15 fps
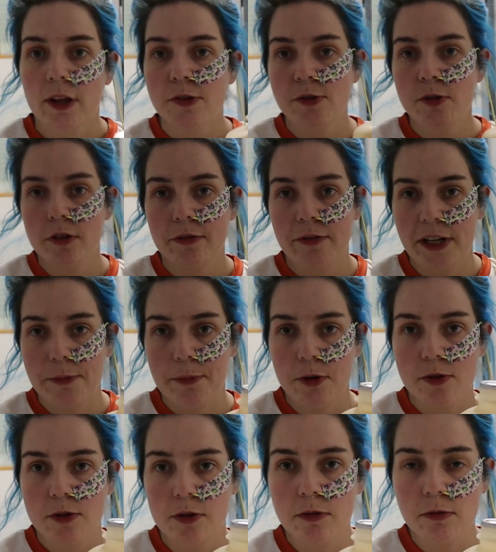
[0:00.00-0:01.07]
It's got the feed
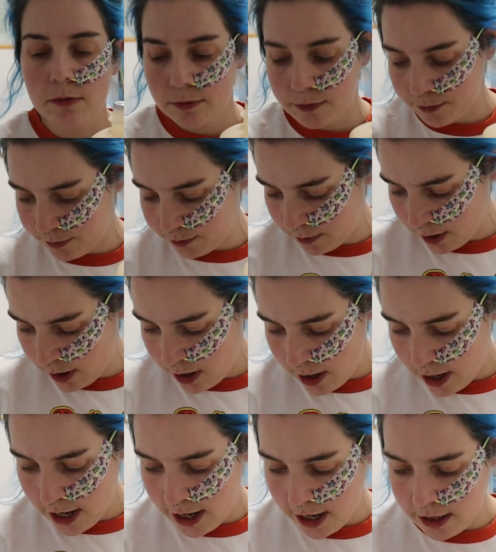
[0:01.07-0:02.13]
bottle
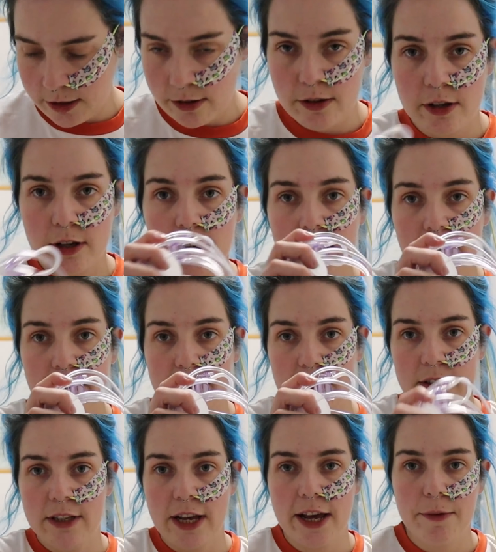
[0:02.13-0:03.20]
and the giving
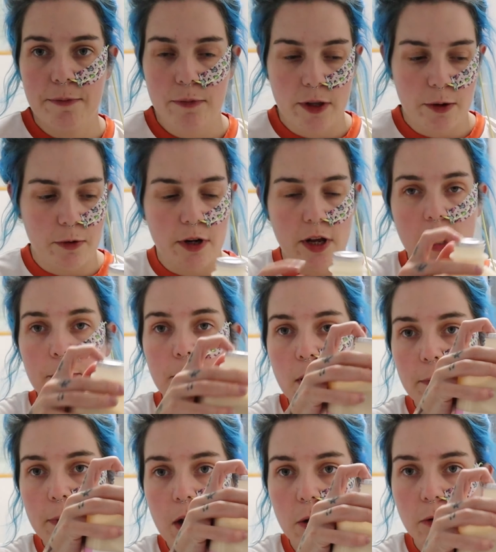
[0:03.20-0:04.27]
set. You want to
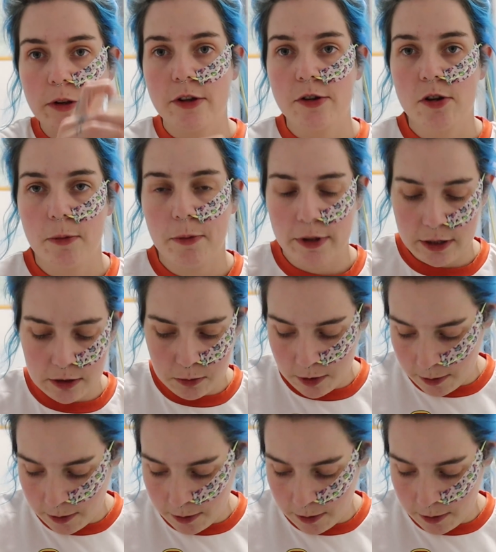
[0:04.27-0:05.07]
pop a hole in the top of this